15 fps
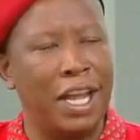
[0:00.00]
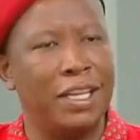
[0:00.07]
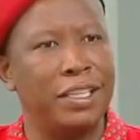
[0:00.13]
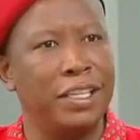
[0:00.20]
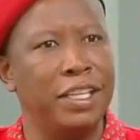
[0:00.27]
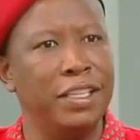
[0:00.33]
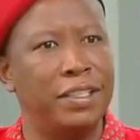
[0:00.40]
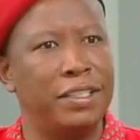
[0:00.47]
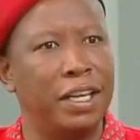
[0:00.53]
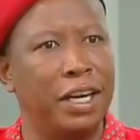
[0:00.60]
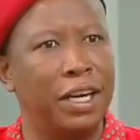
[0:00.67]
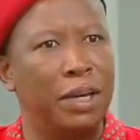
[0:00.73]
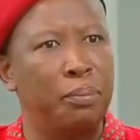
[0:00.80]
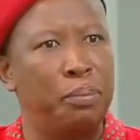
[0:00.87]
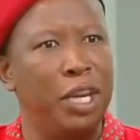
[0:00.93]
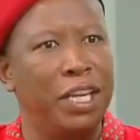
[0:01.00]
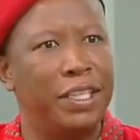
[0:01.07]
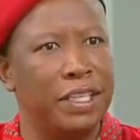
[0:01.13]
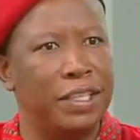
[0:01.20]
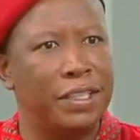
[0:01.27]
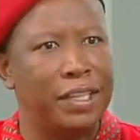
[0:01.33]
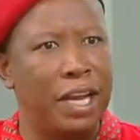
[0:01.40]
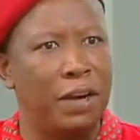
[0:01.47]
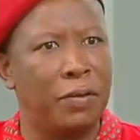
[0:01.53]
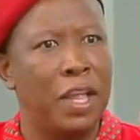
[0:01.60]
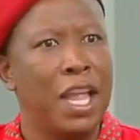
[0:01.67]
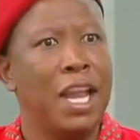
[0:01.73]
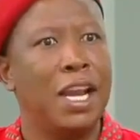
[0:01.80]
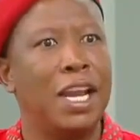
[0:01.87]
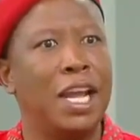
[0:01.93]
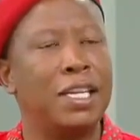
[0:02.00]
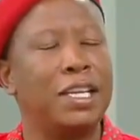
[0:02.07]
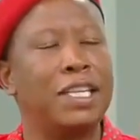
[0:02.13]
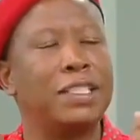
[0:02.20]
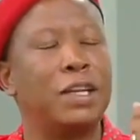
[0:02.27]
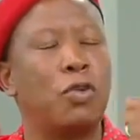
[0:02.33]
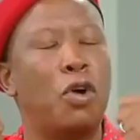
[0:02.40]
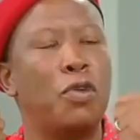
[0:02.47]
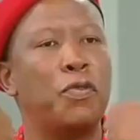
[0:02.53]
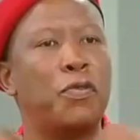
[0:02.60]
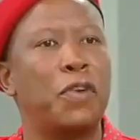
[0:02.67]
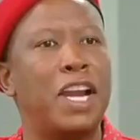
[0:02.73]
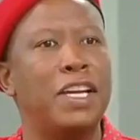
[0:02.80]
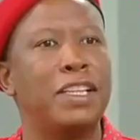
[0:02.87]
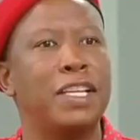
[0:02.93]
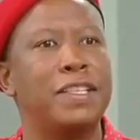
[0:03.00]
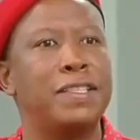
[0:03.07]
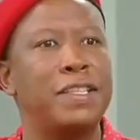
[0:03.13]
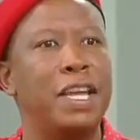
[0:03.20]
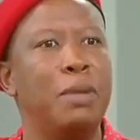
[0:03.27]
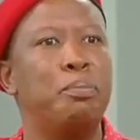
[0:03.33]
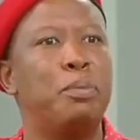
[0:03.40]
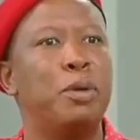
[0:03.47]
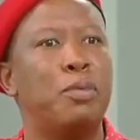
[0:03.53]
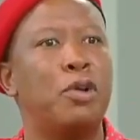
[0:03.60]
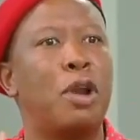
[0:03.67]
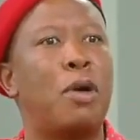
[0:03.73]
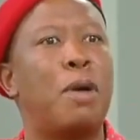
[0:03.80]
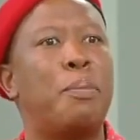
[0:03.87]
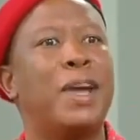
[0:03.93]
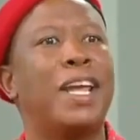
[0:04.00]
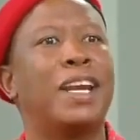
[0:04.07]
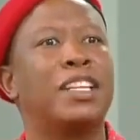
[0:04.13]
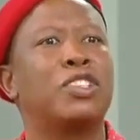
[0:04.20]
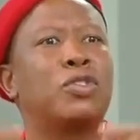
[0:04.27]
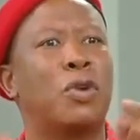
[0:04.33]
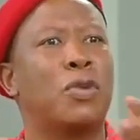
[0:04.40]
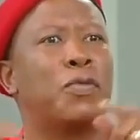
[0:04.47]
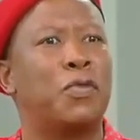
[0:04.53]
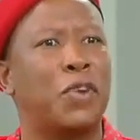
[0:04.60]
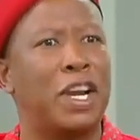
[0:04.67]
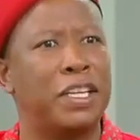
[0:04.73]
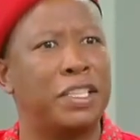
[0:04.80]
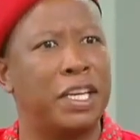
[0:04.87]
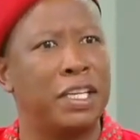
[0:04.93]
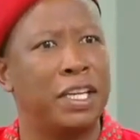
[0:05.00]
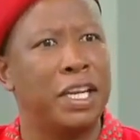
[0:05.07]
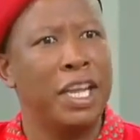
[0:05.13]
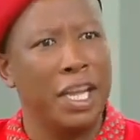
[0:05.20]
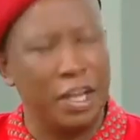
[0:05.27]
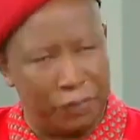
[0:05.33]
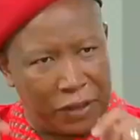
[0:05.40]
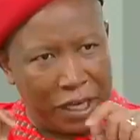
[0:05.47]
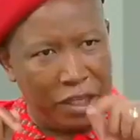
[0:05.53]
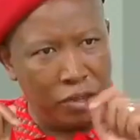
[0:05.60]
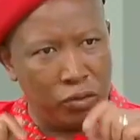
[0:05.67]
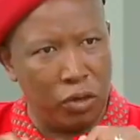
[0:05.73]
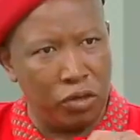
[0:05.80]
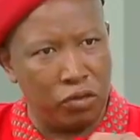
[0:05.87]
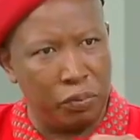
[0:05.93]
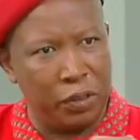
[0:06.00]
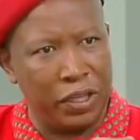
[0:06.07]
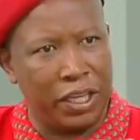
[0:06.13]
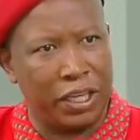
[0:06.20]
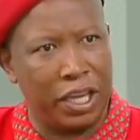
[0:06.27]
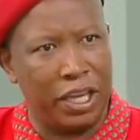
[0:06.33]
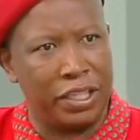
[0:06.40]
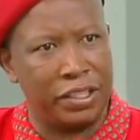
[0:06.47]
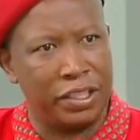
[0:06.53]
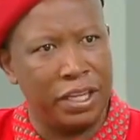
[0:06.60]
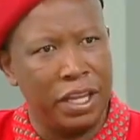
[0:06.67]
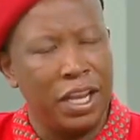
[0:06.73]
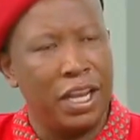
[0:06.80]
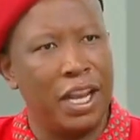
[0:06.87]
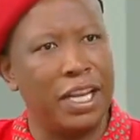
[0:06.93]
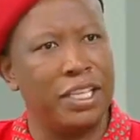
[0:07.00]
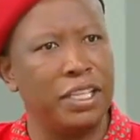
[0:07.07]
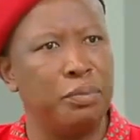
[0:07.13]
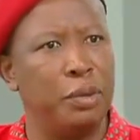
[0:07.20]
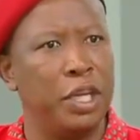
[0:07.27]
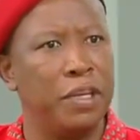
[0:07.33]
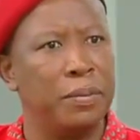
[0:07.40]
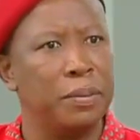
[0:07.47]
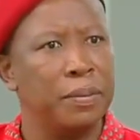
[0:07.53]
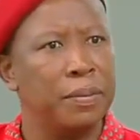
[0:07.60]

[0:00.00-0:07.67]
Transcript: Let history repeat itself. Let us confront the same people our parents confronted. Yeah. If that is going to be the case, let it be.